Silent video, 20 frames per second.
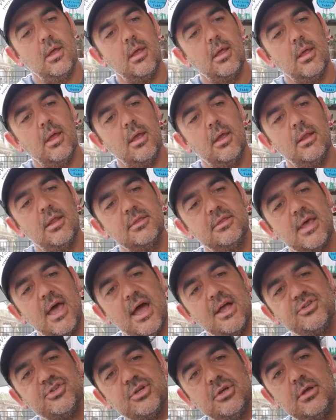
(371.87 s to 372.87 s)
and
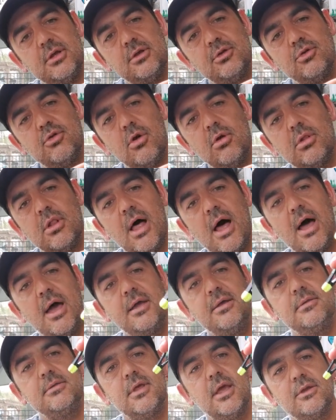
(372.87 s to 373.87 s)
attach it here, your
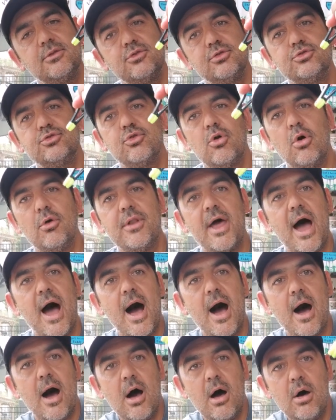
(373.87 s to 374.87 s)
line, take the drone
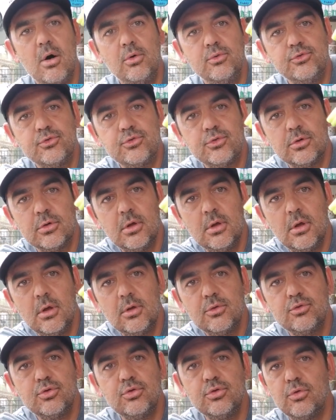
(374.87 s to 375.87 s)
out
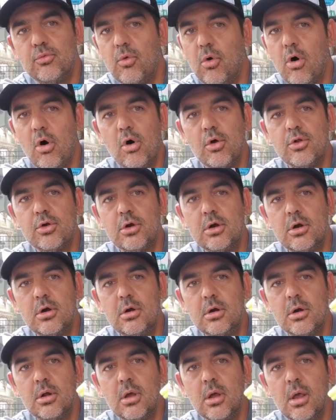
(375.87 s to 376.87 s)
to the water,
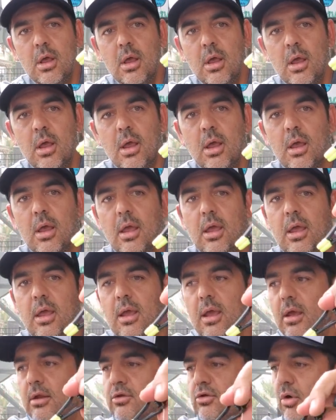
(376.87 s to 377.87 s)

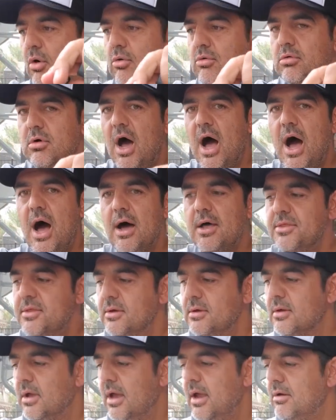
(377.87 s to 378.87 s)
and your rod
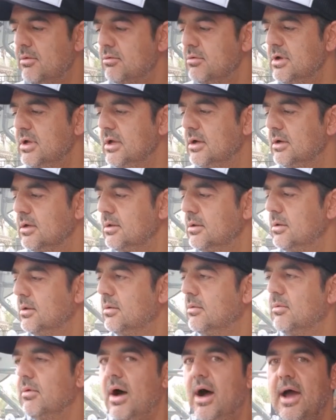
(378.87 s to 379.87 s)
and reel,
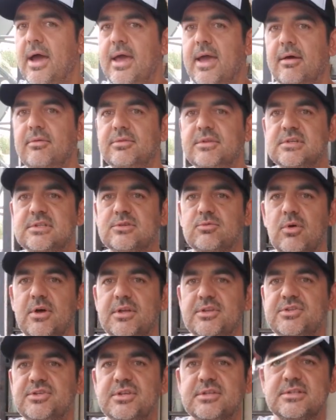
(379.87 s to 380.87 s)
I have this
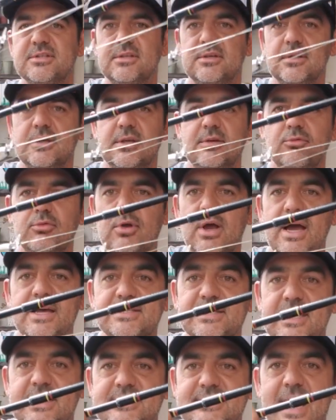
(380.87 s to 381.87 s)
one just to give you guys
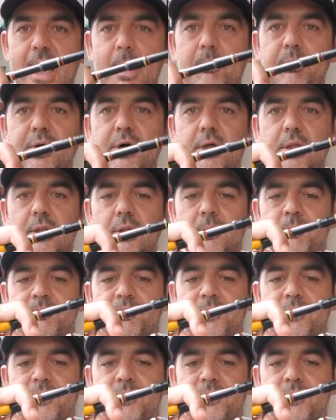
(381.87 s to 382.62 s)
an example.